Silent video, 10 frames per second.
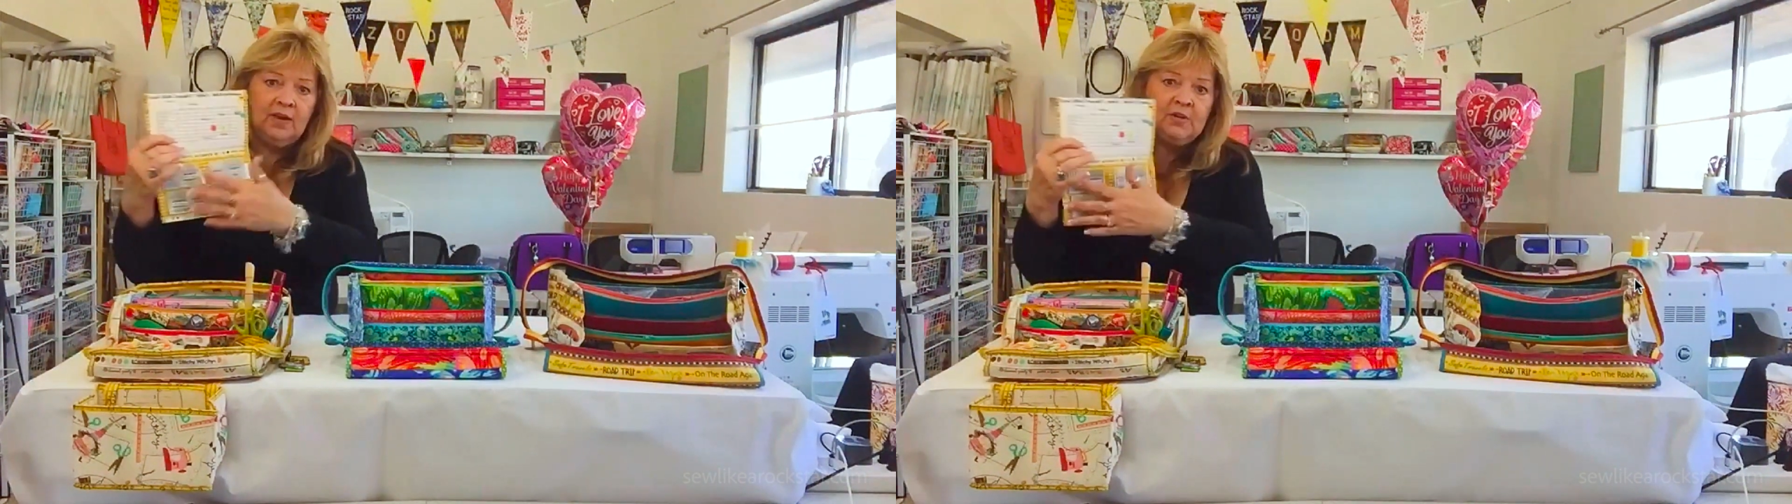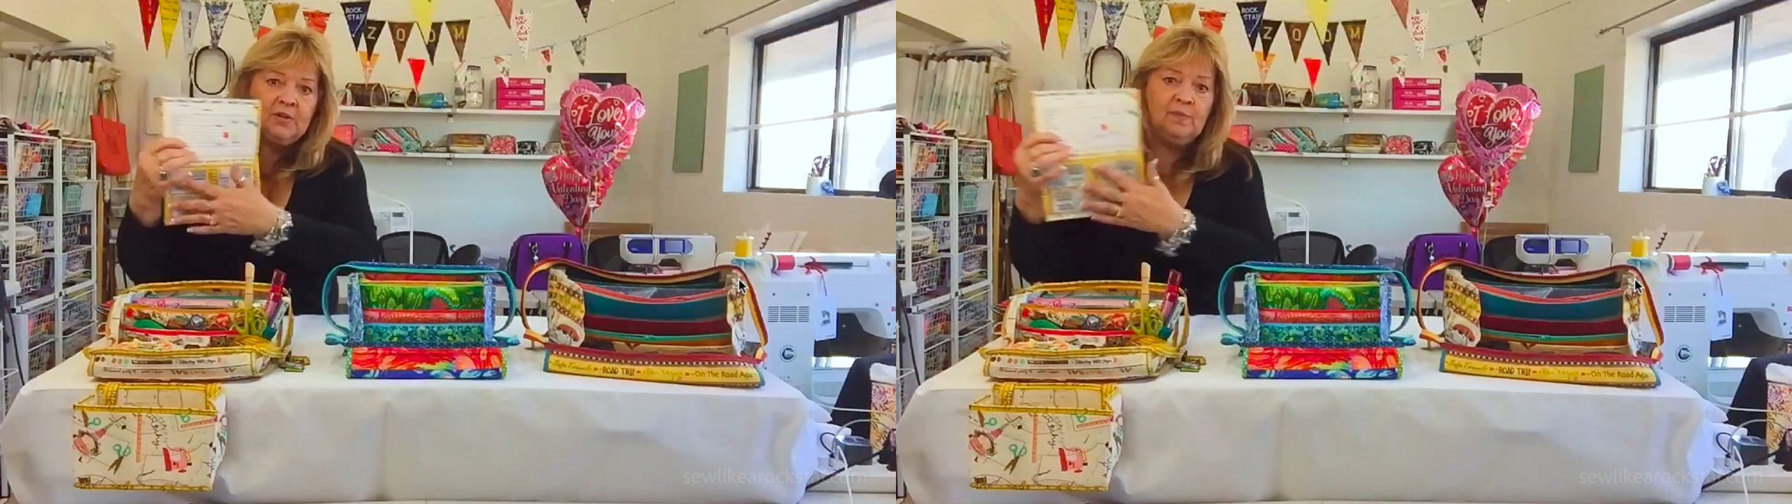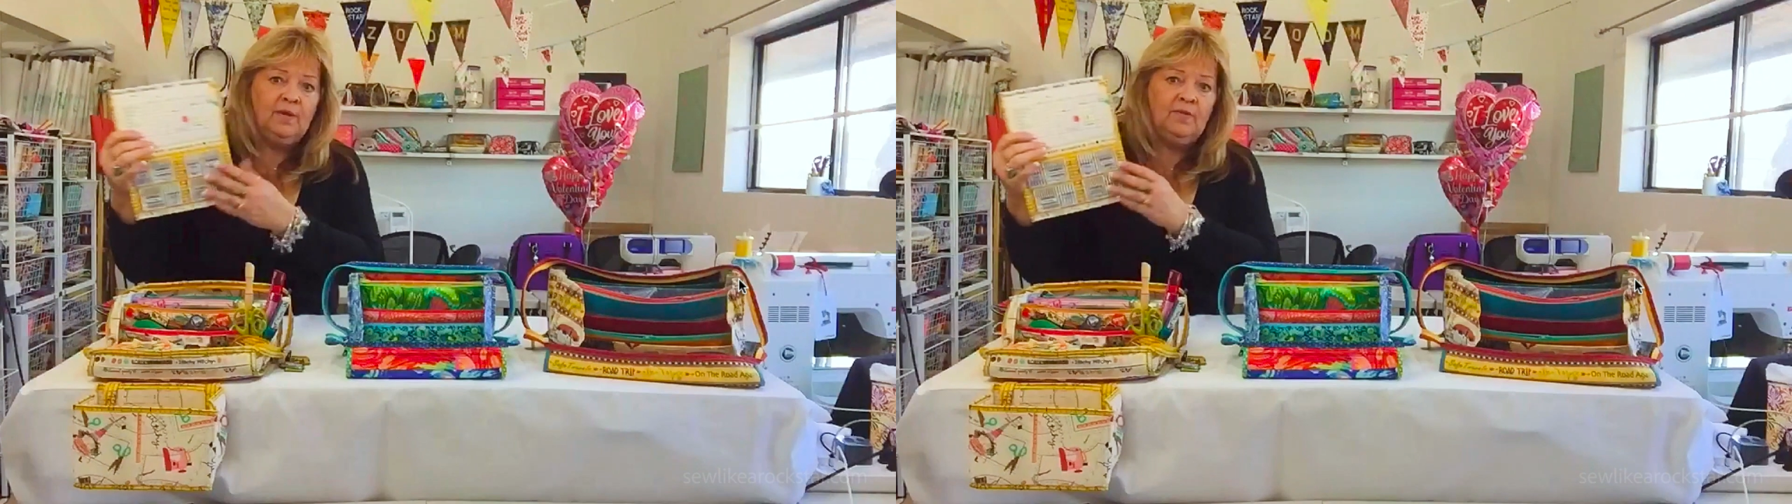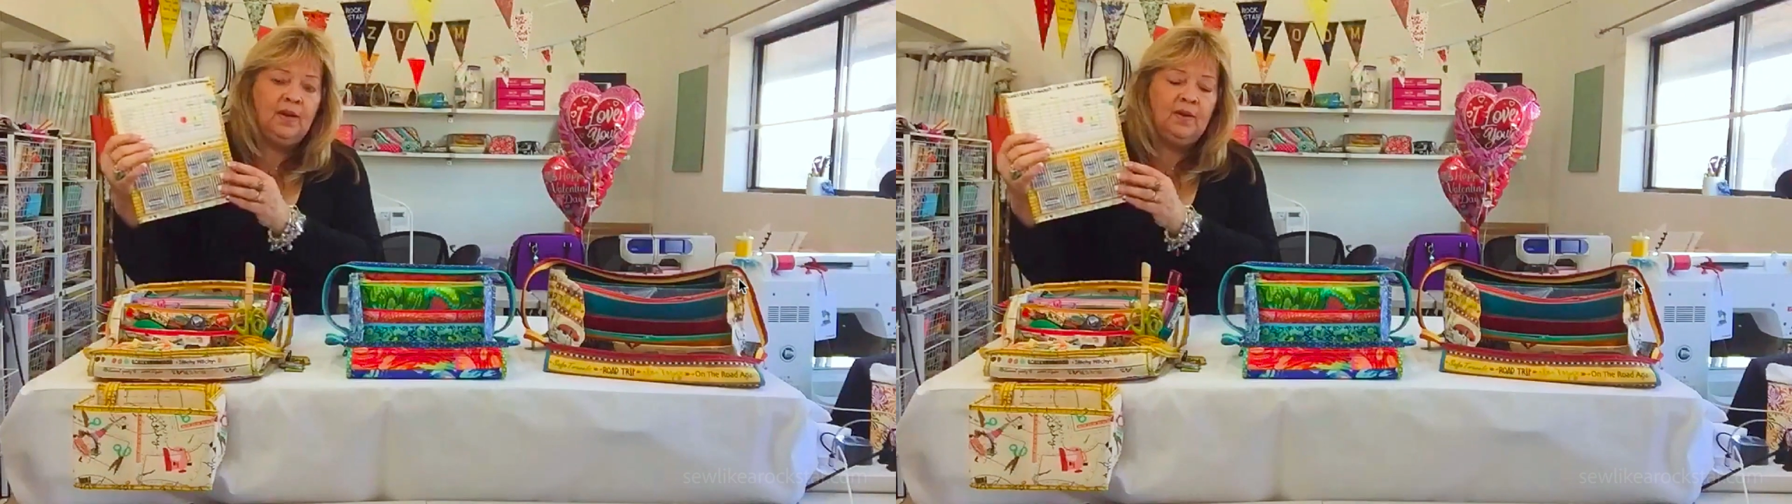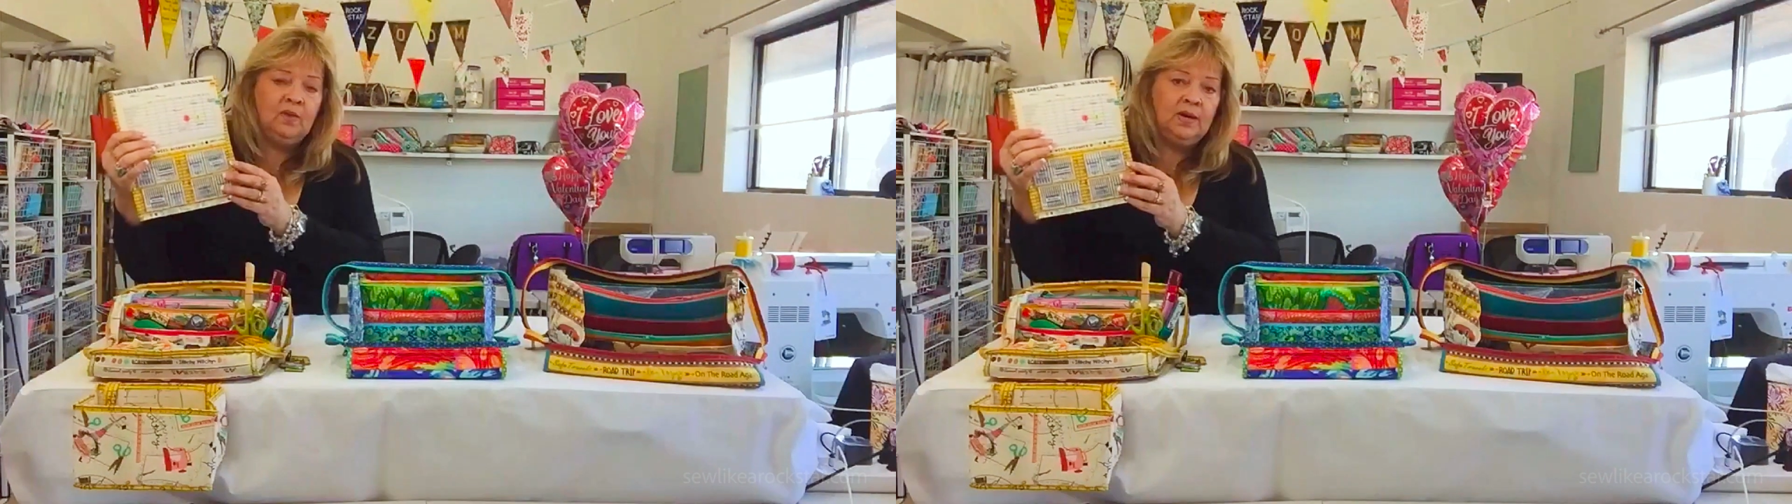each of my
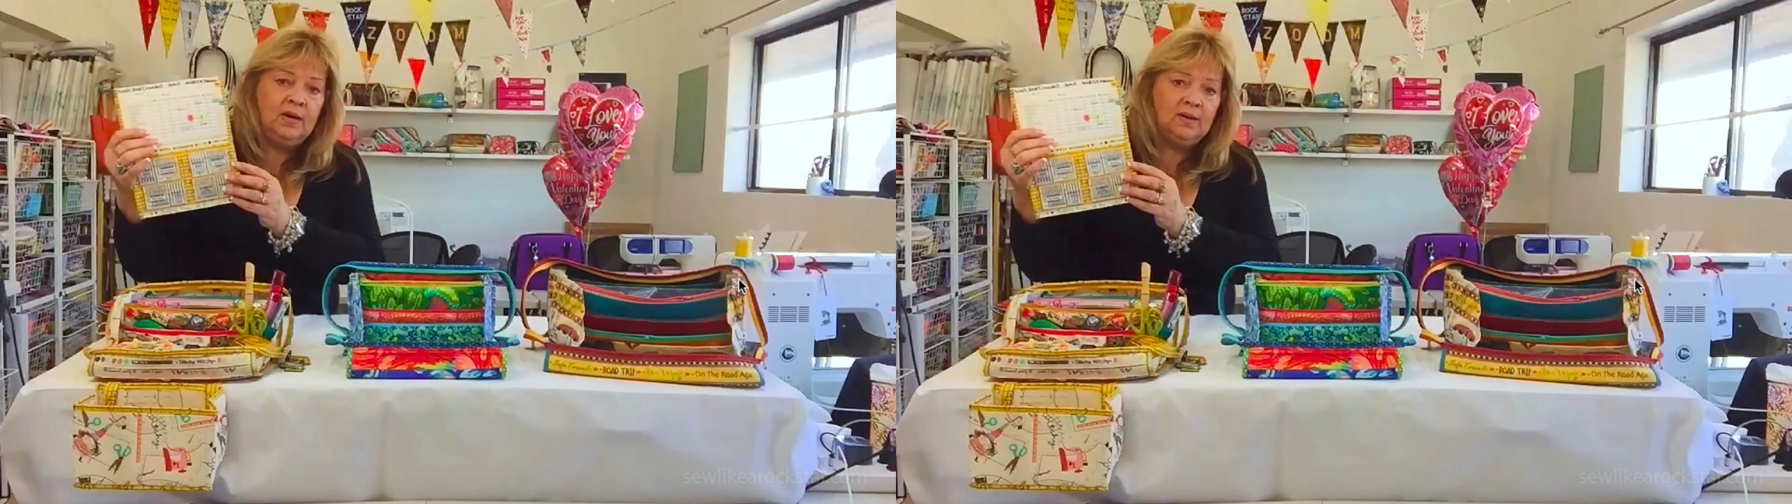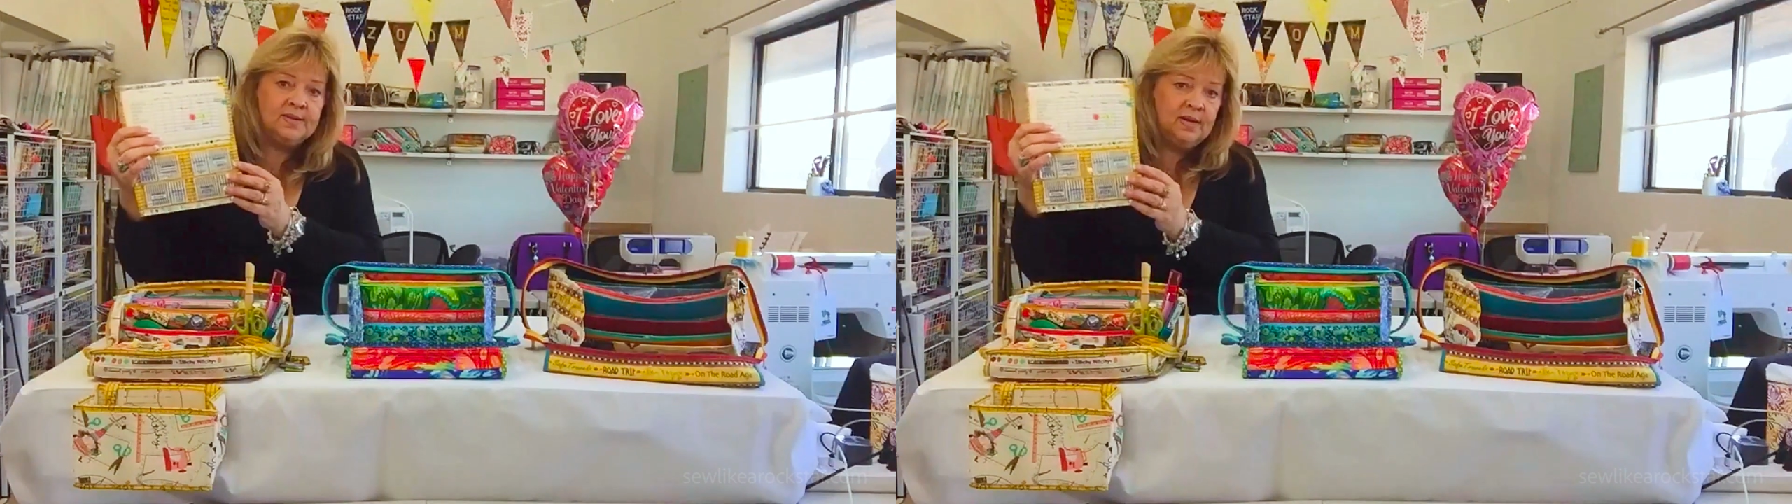favorite needles